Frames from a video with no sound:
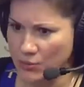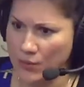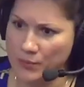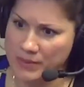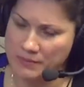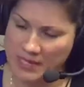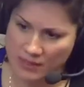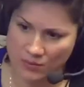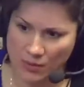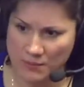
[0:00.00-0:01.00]
you will be
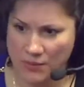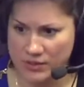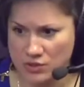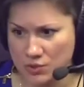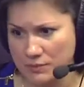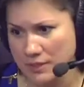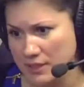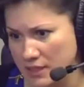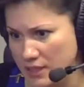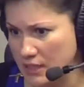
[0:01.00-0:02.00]
making one point two
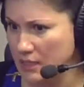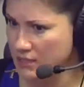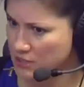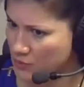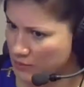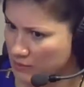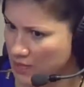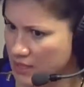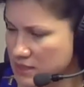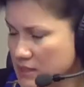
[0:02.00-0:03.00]
million dollars in the next three months. But you
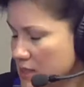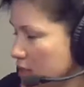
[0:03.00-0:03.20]
won't be successful until you click